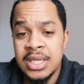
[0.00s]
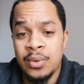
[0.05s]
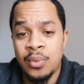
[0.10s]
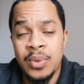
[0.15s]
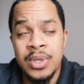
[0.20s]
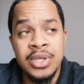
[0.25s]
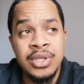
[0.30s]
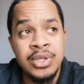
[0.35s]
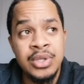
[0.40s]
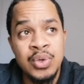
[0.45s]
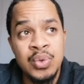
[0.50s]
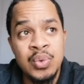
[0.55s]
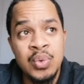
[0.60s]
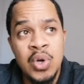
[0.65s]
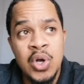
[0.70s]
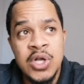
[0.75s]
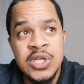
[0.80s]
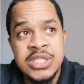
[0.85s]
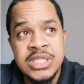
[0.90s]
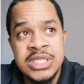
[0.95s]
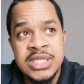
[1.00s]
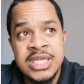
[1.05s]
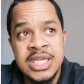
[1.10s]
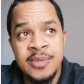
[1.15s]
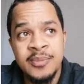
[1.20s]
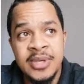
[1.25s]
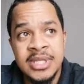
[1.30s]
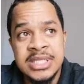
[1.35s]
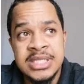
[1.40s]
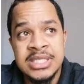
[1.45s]
When you are
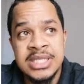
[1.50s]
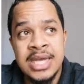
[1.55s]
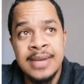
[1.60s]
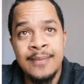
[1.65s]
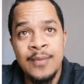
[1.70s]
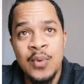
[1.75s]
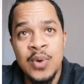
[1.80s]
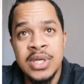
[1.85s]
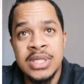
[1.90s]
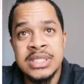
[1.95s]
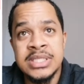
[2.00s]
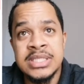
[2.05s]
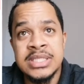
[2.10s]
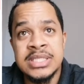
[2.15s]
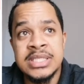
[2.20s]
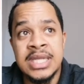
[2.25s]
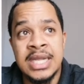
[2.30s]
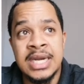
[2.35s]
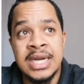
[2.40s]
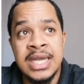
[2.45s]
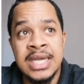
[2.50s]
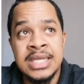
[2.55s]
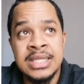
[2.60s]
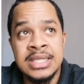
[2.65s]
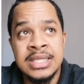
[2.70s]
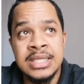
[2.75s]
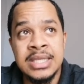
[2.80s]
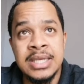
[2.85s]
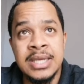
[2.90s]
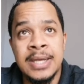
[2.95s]
seeing what someone's
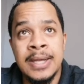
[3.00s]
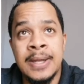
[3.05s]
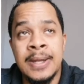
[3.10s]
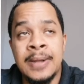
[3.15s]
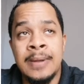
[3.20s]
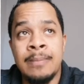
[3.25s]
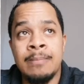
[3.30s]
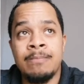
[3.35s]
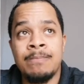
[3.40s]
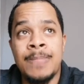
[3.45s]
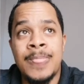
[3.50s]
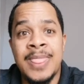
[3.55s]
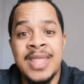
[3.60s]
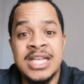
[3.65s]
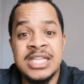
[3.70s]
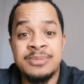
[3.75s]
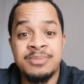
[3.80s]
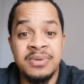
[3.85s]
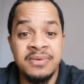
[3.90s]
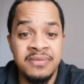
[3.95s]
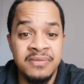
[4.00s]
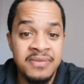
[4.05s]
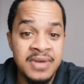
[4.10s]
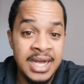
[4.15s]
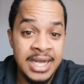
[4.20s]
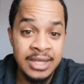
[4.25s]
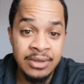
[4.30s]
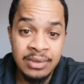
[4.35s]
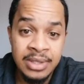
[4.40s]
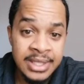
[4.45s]
right has been
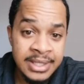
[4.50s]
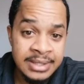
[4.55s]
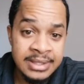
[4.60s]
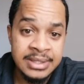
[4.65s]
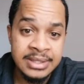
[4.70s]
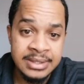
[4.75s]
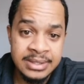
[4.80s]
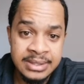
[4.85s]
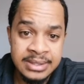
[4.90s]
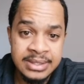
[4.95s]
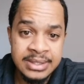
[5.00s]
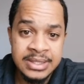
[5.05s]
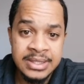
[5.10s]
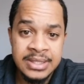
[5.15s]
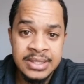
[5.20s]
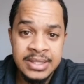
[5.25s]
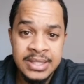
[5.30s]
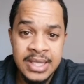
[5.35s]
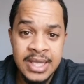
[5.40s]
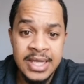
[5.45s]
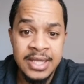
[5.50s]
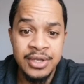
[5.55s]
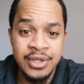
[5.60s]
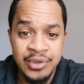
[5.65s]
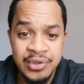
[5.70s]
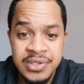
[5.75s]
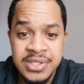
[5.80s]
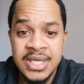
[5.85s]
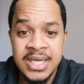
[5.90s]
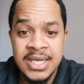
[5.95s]
violated and
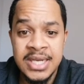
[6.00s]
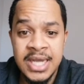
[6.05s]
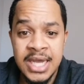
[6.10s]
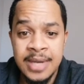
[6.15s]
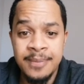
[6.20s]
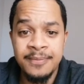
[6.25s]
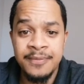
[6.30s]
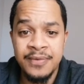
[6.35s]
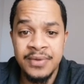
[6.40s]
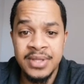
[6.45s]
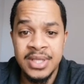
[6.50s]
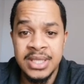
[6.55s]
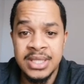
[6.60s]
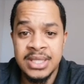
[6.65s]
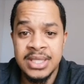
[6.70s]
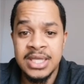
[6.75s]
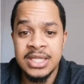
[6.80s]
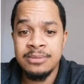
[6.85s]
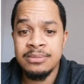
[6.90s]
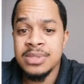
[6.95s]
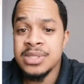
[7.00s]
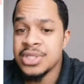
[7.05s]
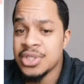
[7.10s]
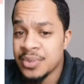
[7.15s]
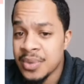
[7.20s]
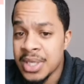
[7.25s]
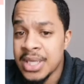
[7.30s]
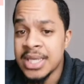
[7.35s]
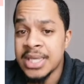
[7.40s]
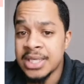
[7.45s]
you stand up for that, that means
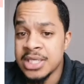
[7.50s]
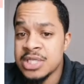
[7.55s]
you are a